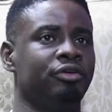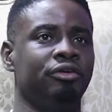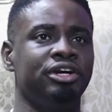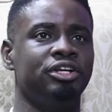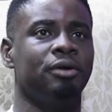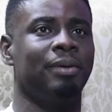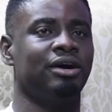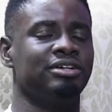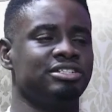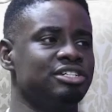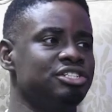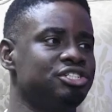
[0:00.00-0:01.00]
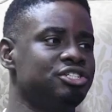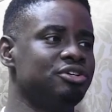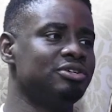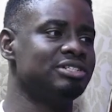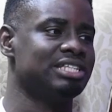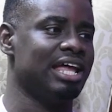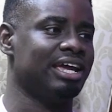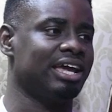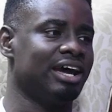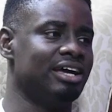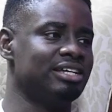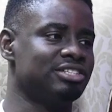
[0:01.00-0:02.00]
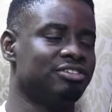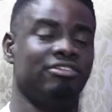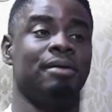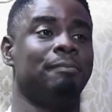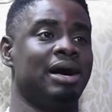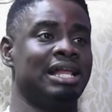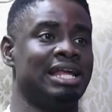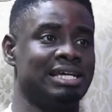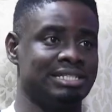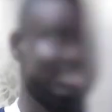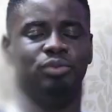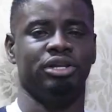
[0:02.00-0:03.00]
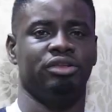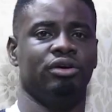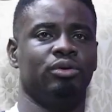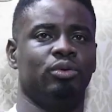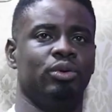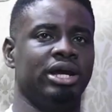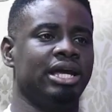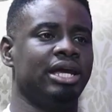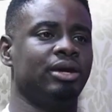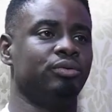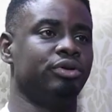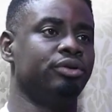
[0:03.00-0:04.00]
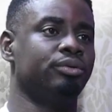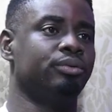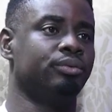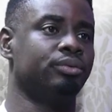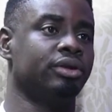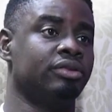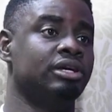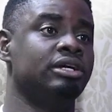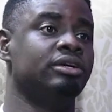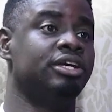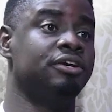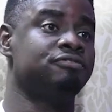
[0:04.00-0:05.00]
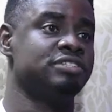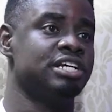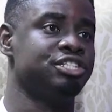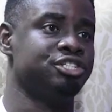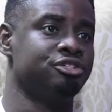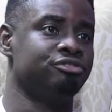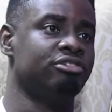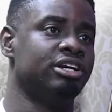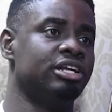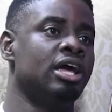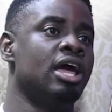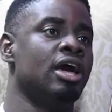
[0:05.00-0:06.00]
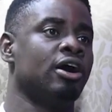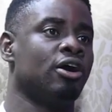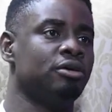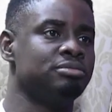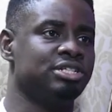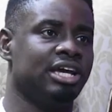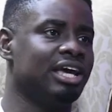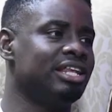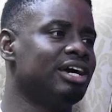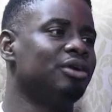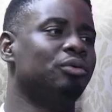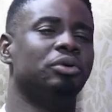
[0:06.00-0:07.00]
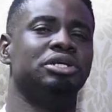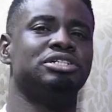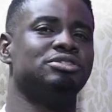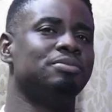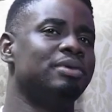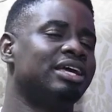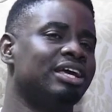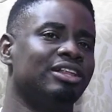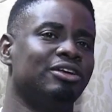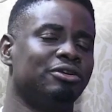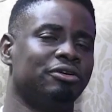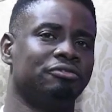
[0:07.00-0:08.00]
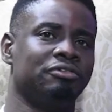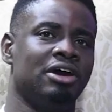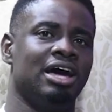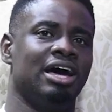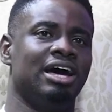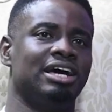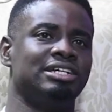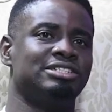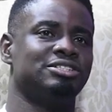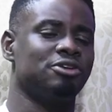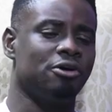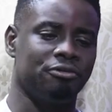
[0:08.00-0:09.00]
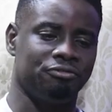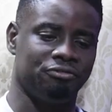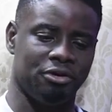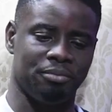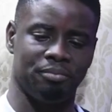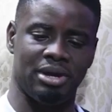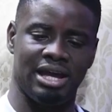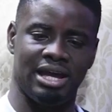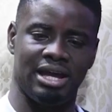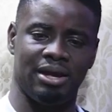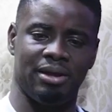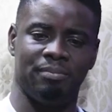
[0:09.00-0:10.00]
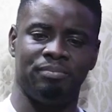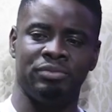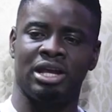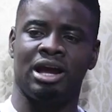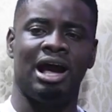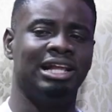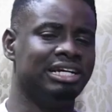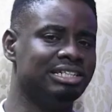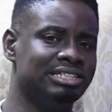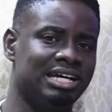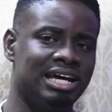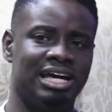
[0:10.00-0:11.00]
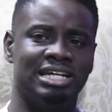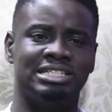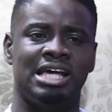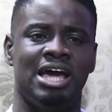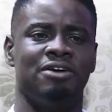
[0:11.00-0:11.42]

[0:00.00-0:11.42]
growing up, I was on shows like uh, Scrap Palace with Uncle A. You know, gifted children come together. We used to make a lot of uh, stuff from uh, calendars